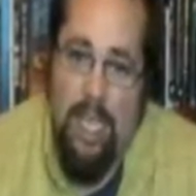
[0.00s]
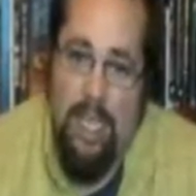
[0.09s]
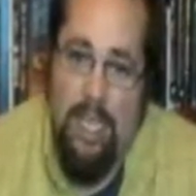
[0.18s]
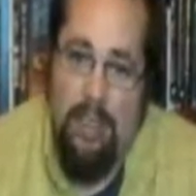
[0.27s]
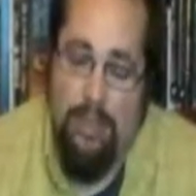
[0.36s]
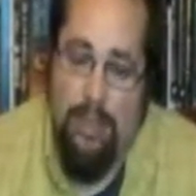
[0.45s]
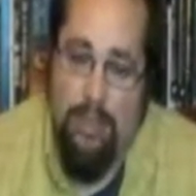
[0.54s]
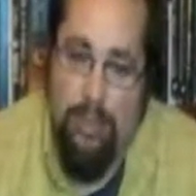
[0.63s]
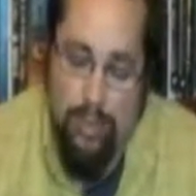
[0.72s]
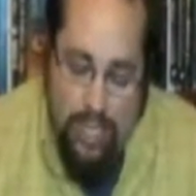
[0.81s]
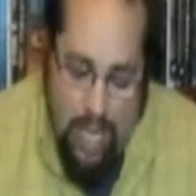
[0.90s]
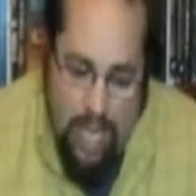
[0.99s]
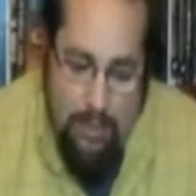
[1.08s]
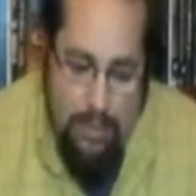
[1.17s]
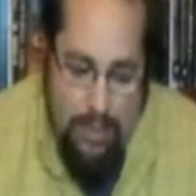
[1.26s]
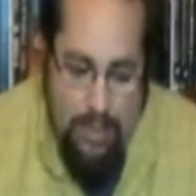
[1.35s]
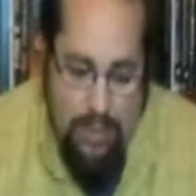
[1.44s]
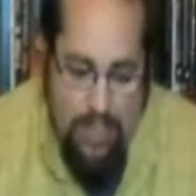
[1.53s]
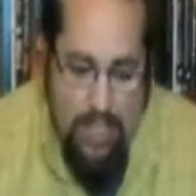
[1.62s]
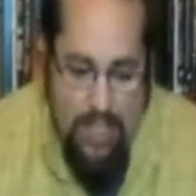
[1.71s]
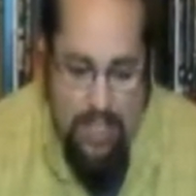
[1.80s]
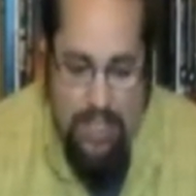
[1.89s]
Uh, to come to
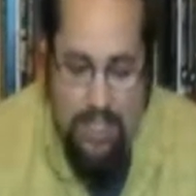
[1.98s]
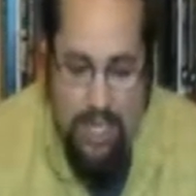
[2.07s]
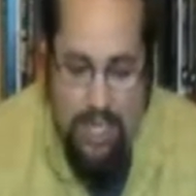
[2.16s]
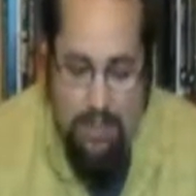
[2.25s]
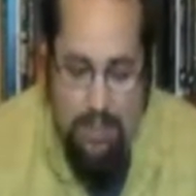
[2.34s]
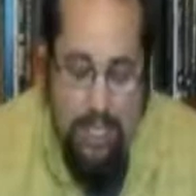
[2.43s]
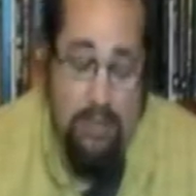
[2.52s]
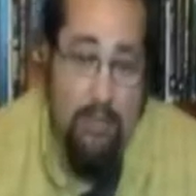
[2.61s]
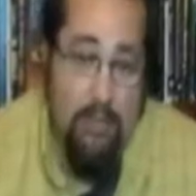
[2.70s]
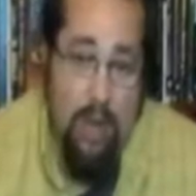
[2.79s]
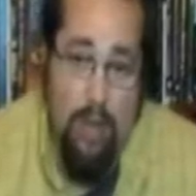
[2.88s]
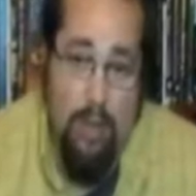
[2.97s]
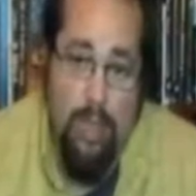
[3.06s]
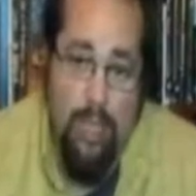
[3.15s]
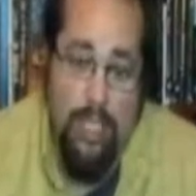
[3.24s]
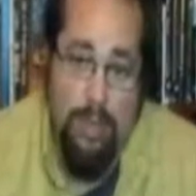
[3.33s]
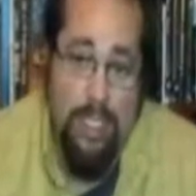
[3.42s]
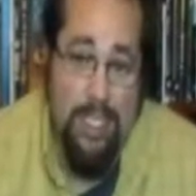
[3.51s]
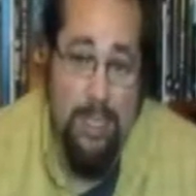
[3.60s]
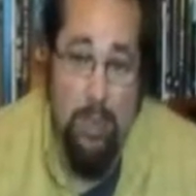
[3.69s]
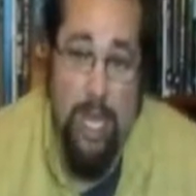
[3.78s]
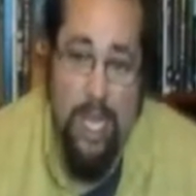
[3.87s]
this and to be confronted with this
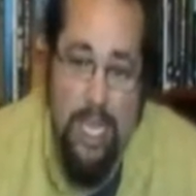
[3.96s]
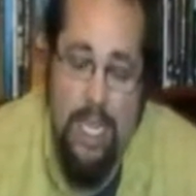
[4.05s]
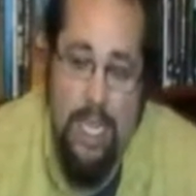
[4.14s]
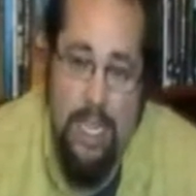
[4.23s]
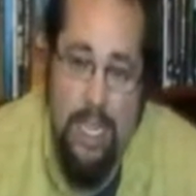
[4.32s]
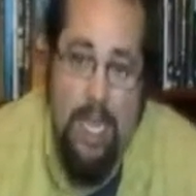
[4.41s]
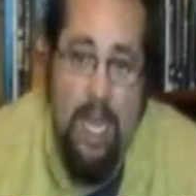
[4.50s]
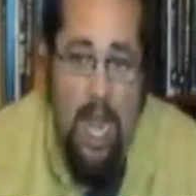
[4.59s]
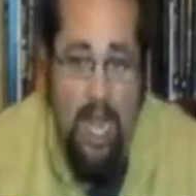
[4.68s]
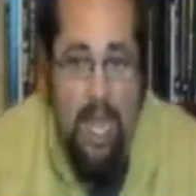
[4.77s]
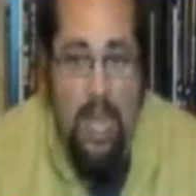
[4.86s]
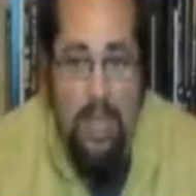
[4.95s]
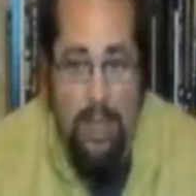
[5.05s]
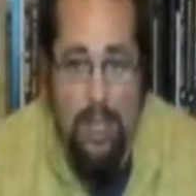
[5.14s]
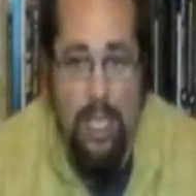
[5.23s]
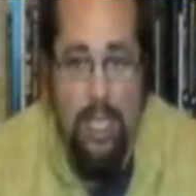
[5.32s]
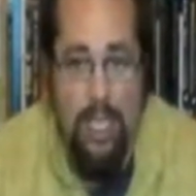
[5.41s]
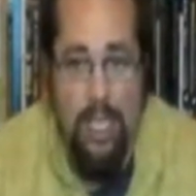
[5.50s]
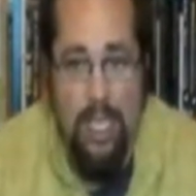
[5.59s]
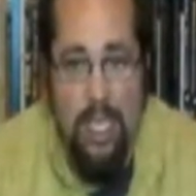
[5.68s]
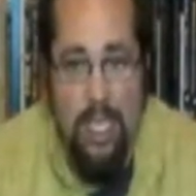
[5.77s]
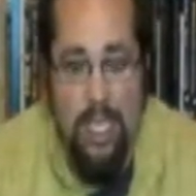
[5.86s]
because it's what I needed then, and I, and I think
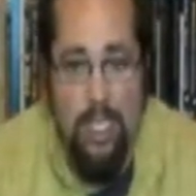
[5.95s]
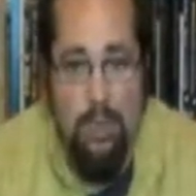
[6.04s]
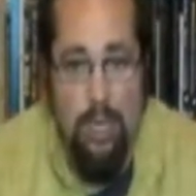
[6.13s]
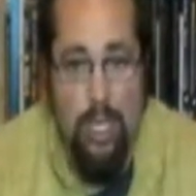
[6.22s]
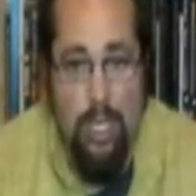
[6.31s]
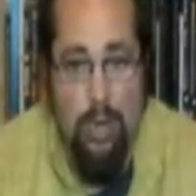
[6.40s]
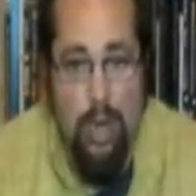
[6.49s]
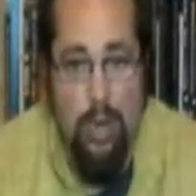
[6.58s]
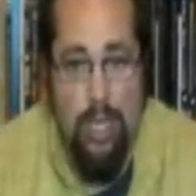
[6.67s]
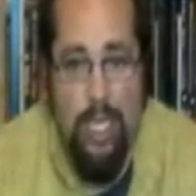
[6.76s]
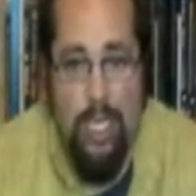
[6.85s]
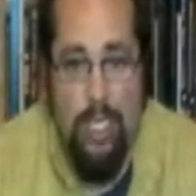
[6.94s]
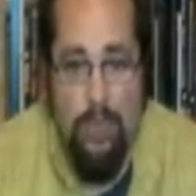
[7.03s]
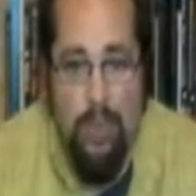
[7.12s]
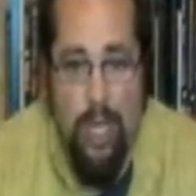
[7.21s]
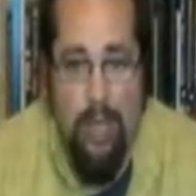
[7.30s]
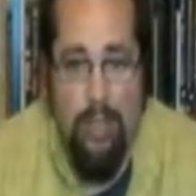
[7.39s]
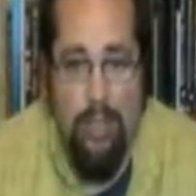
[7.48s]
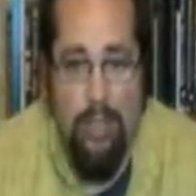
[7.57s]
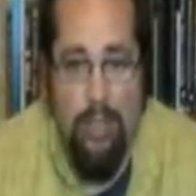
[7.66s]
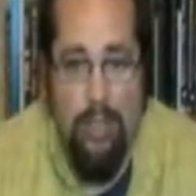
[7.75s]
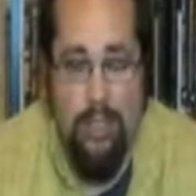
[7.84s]
it's what you all need as well
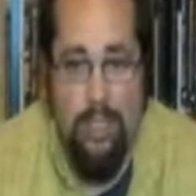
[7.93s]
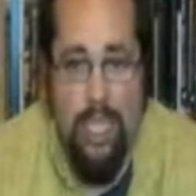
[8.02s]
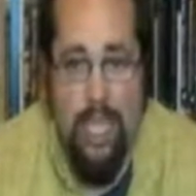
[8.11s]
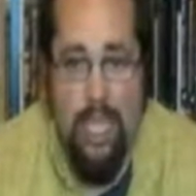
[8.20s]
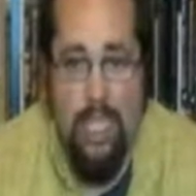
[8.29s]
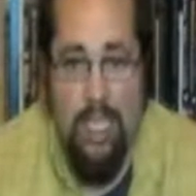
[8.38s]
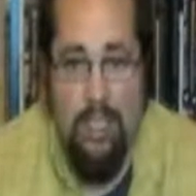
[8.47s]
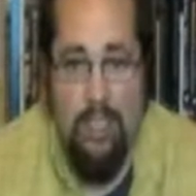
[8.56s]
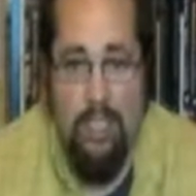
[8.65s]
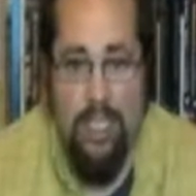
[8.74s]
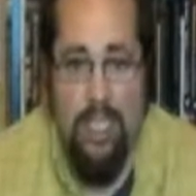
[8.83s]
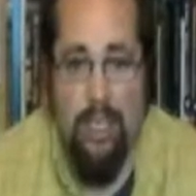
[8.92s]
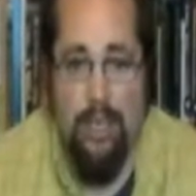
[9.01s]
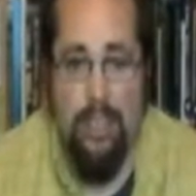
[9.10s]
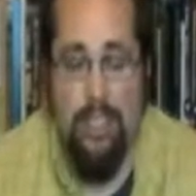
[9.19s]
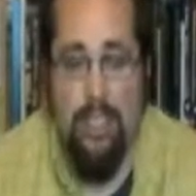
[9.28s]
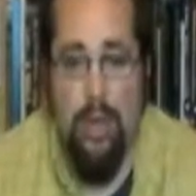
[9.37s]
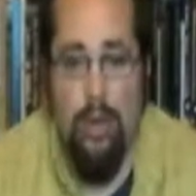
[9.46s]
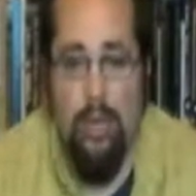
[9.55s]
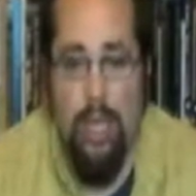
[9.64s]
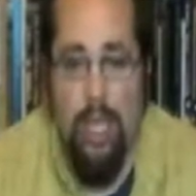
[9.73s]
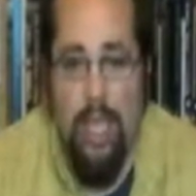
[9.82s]
today to hear. And
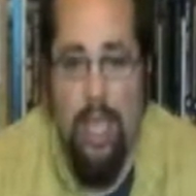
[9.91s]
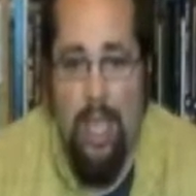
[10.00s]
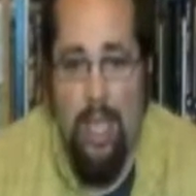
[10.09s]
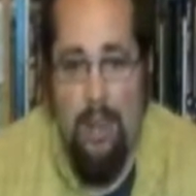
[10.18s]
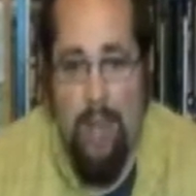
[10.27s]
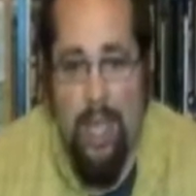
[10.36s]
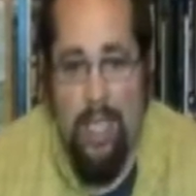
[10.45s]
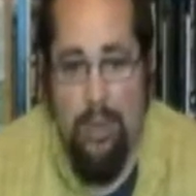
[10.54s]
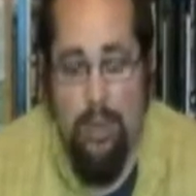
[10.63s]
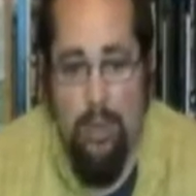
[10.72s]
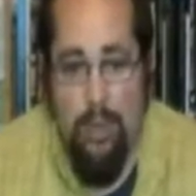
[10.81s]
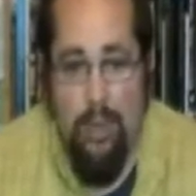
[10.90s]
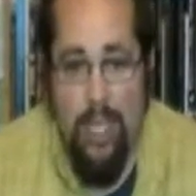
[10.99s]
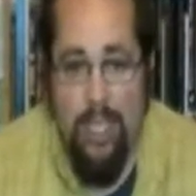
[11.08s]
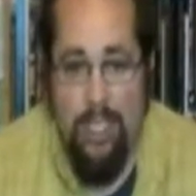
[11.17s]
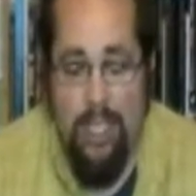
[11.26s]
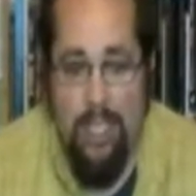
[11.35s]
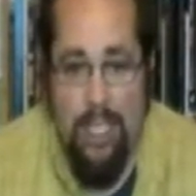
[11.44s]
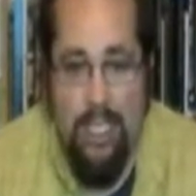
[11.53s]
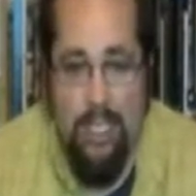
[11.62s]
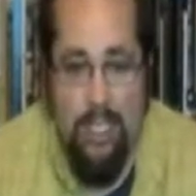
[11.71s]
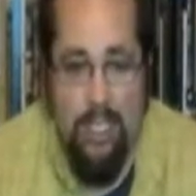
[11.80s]
so, um, as we move into
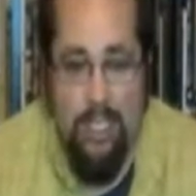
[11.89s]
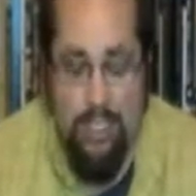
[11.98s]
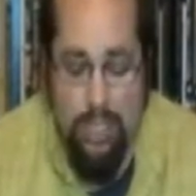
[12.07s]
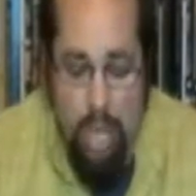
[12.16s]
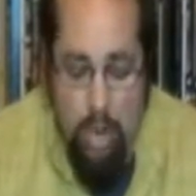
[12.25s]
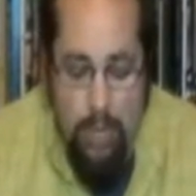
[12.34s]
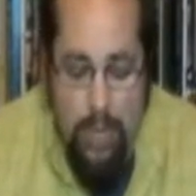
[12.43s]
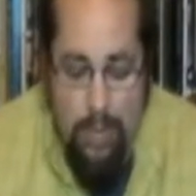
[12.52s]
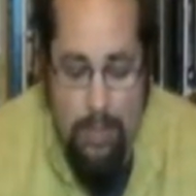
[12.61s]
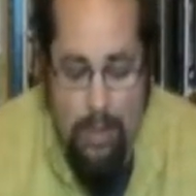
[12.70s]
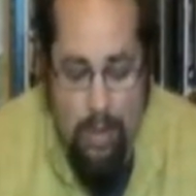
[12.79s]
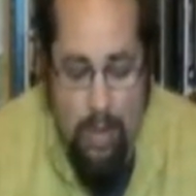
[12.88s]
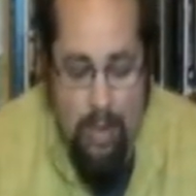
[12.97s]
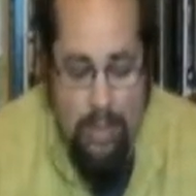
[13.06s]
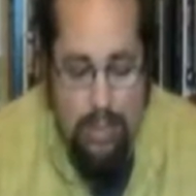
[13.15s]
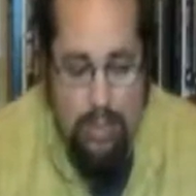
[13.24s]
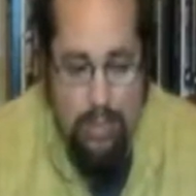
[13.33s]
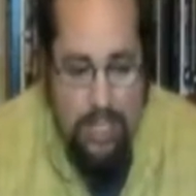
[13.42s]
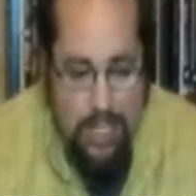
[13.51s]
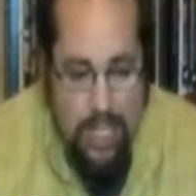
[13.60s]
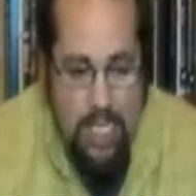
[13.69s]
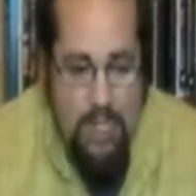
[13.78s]
this, just just open up your heart to
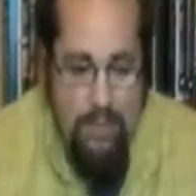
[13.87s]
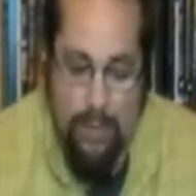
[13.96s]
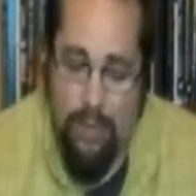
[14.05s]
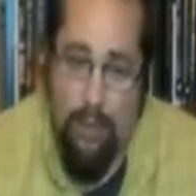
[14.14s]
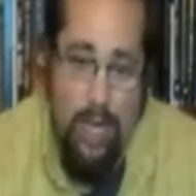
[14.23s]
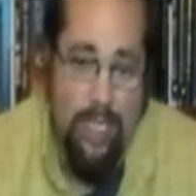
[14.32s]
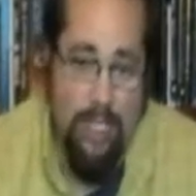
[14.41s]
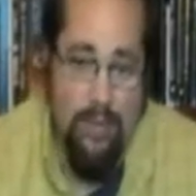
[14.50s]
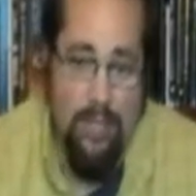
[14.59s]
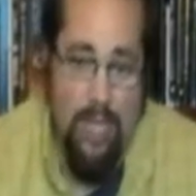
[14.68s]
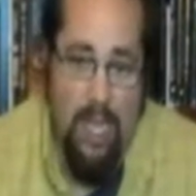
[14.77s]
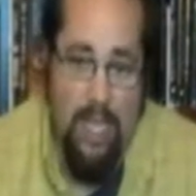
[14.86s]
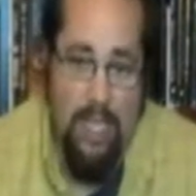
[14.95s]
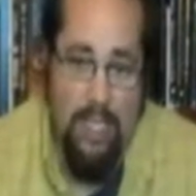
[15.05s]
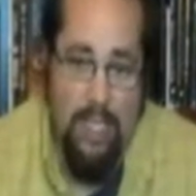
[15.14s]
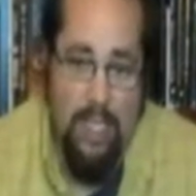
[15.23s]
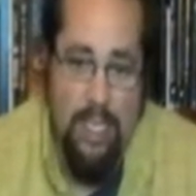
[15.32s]
receive the grace of God